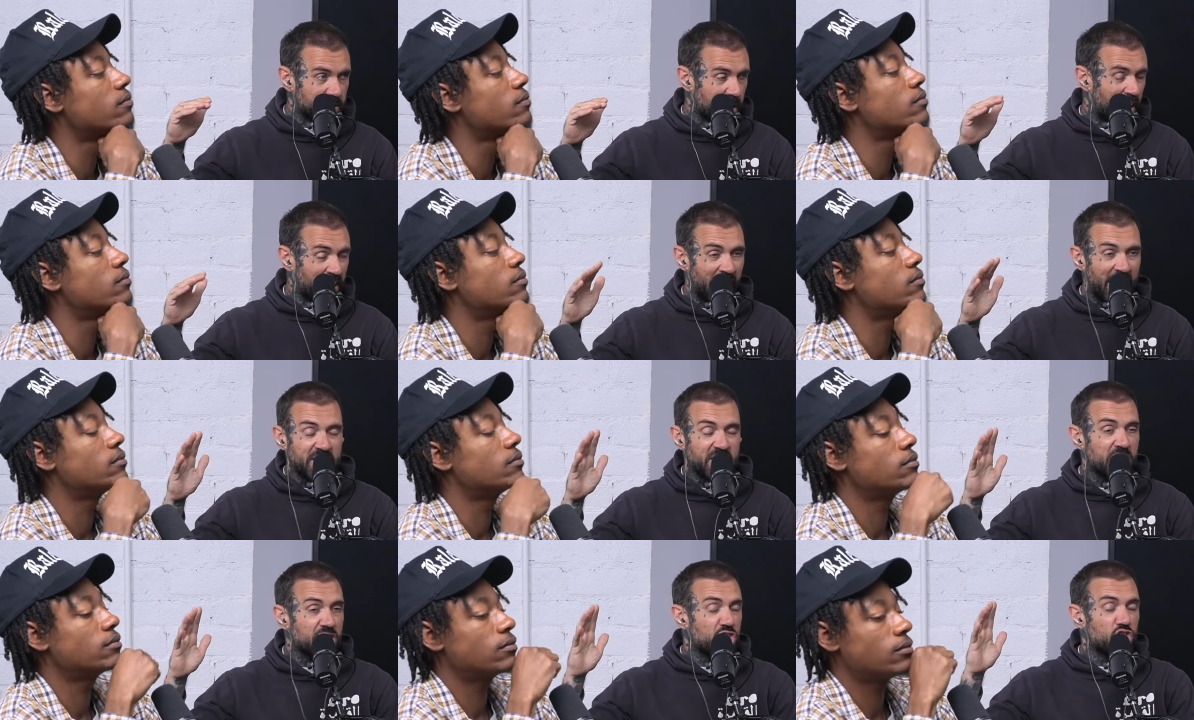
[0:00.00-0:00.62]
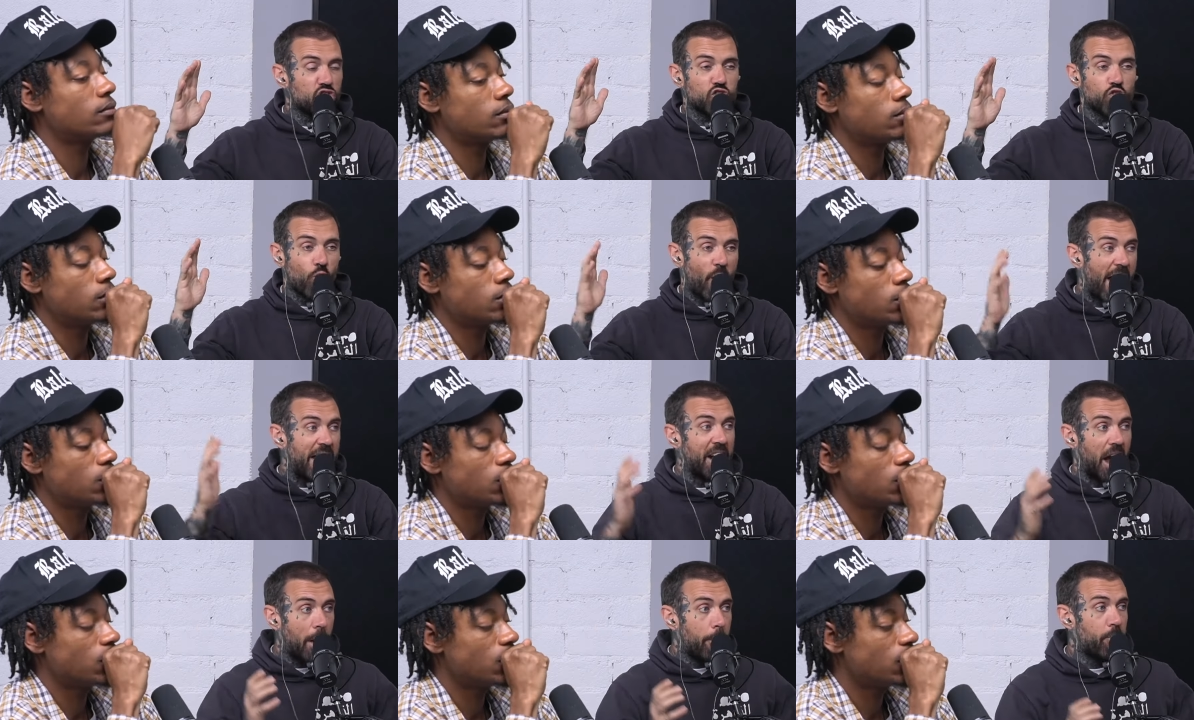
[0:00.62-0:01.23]
Speaker 1: Unless it's straight
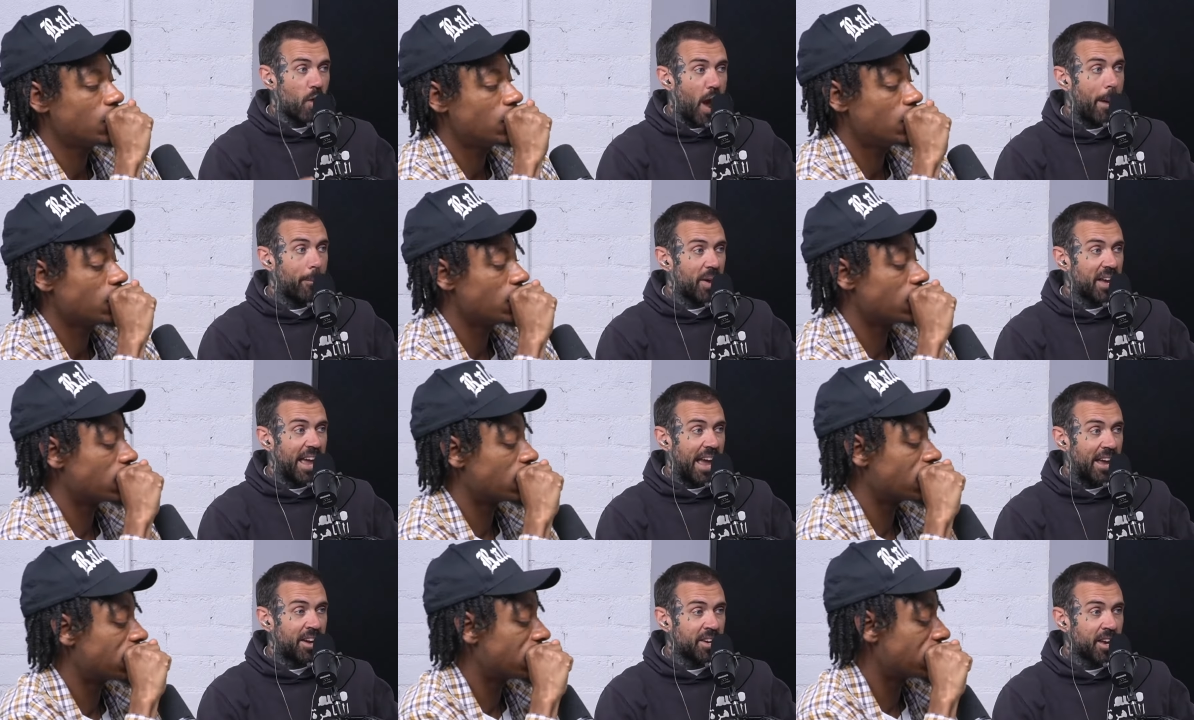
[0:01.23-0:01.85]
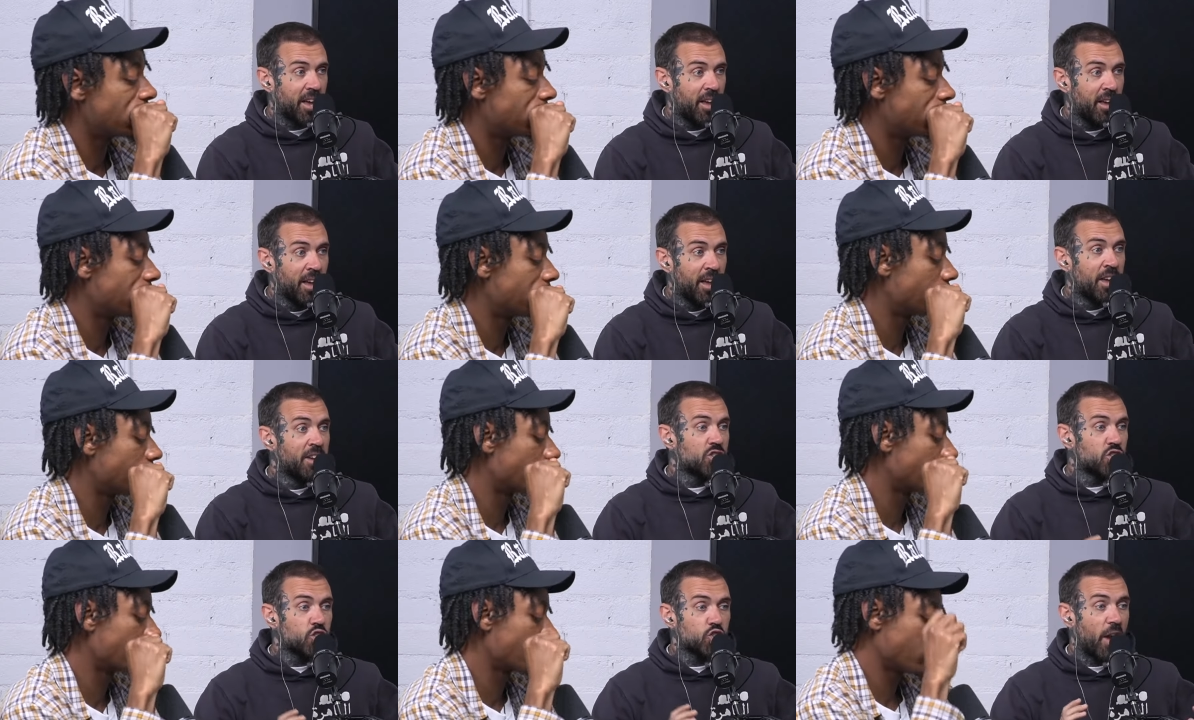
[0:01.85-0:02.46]
that, up yeah,
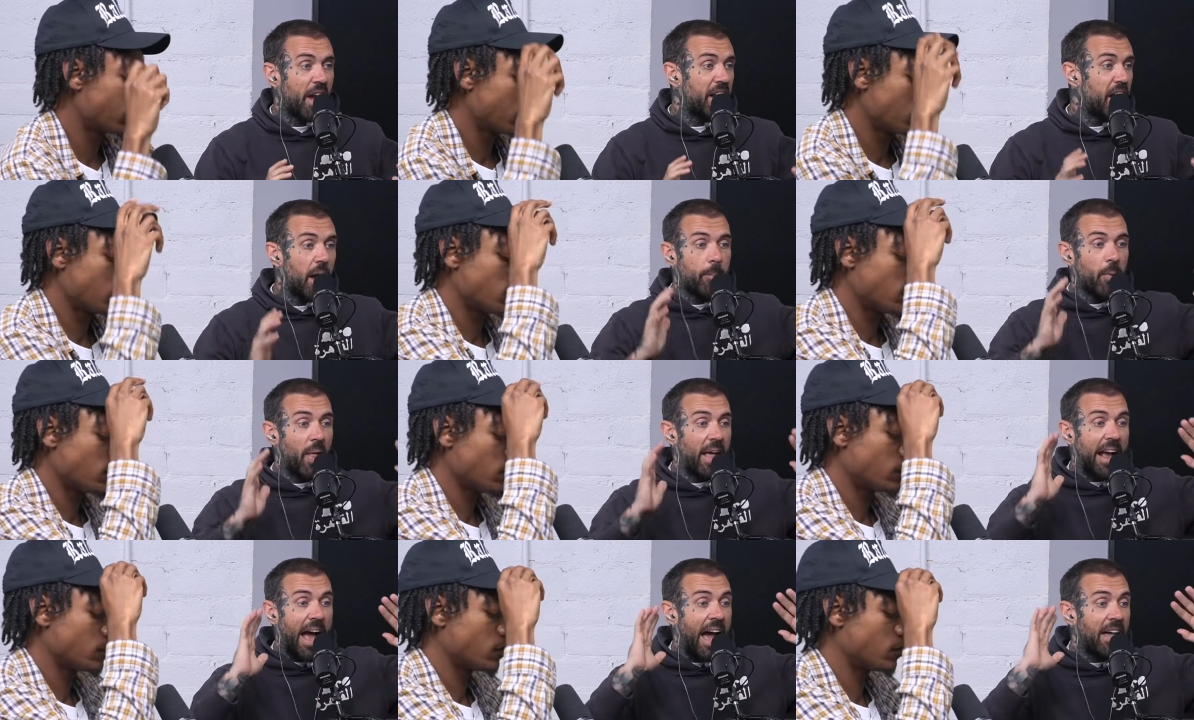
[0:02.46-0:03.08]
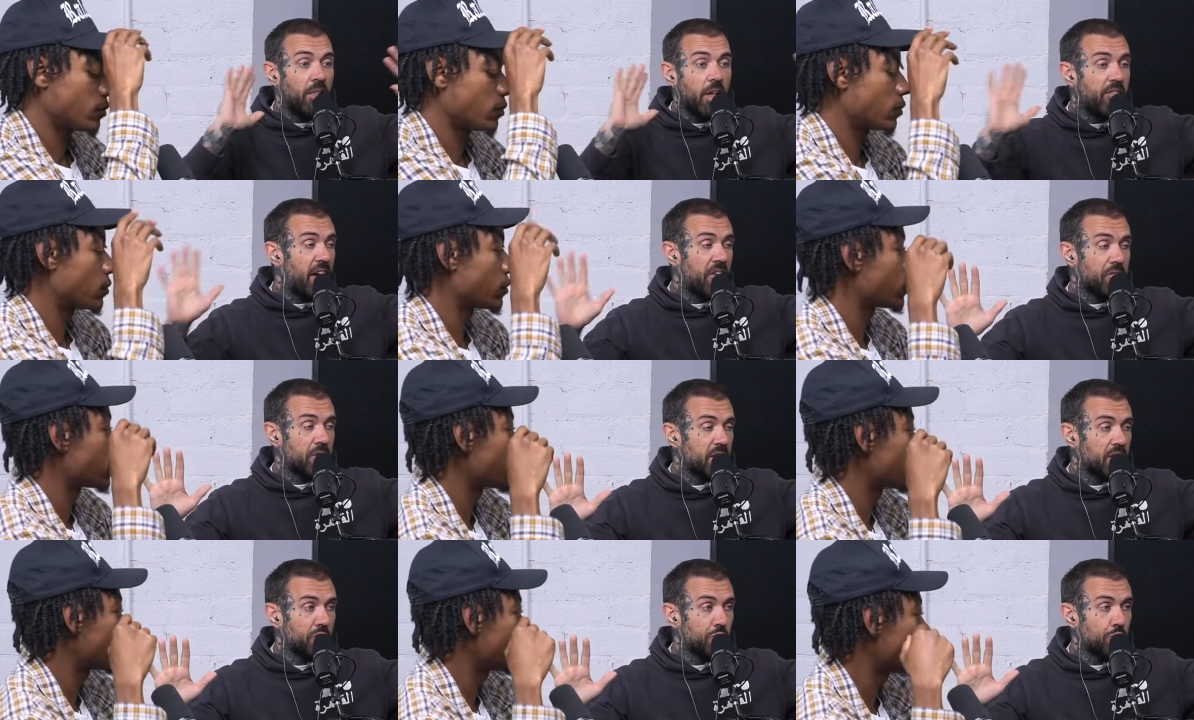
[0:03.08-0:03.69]
propaganda, straight up like I love
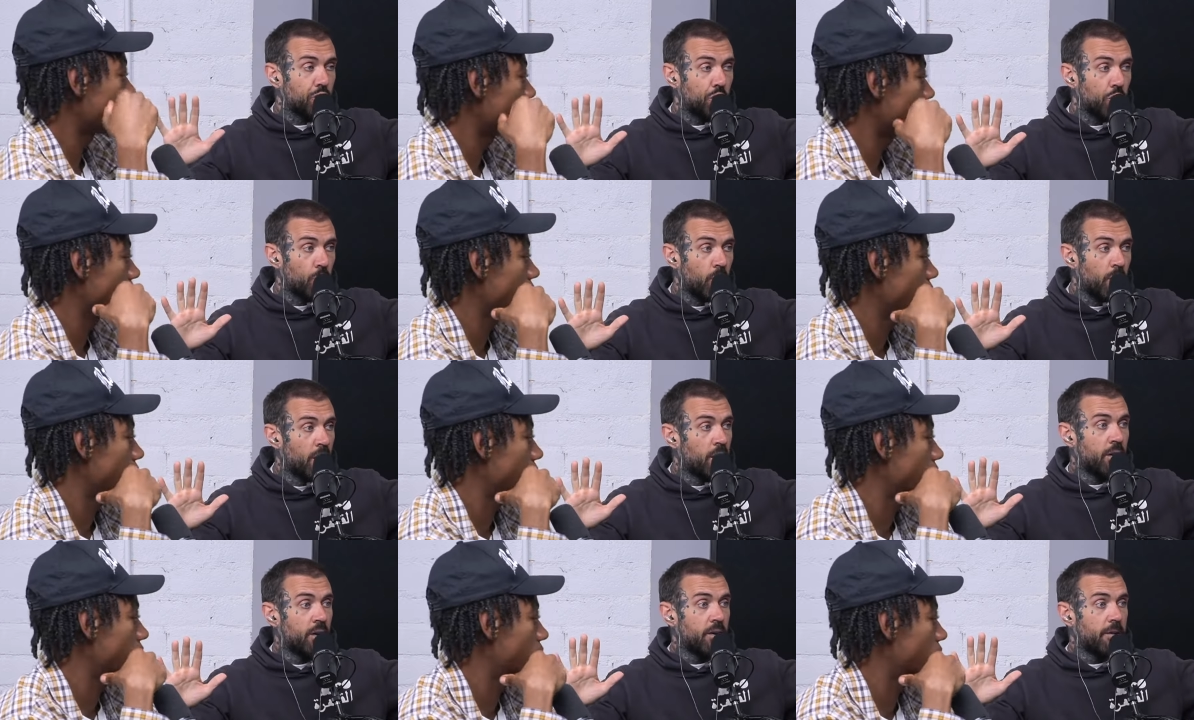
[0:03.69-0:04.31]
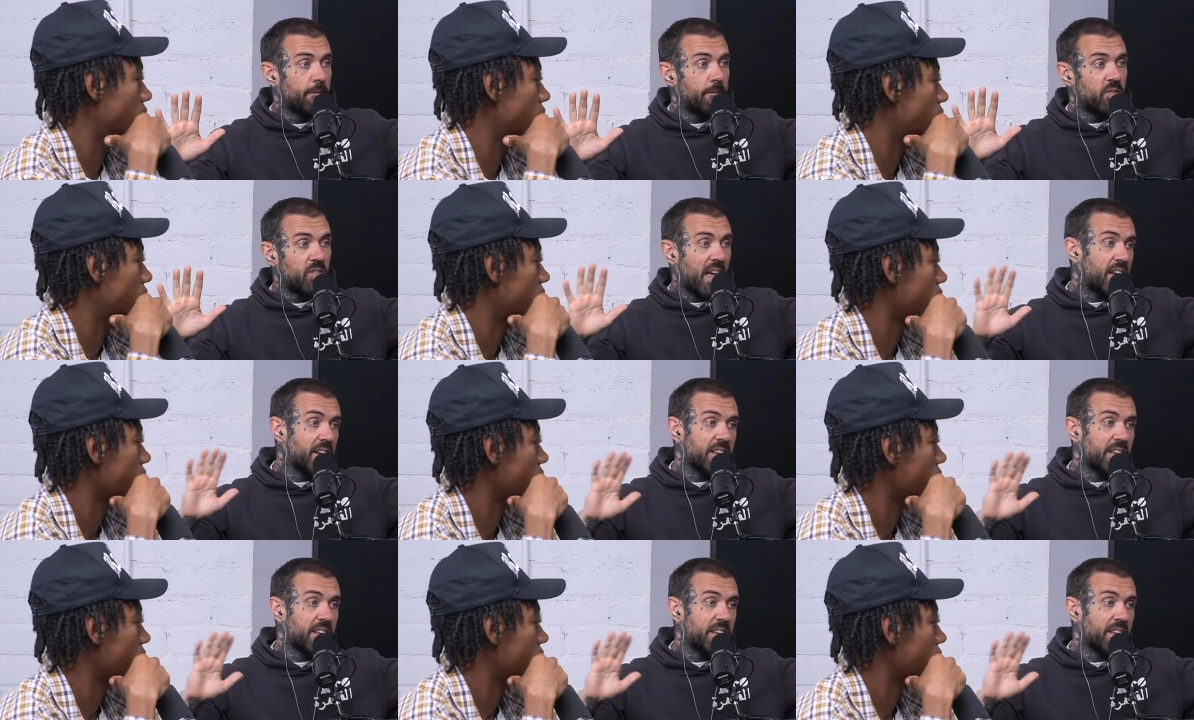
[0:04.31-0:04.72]
everything you do then yeah.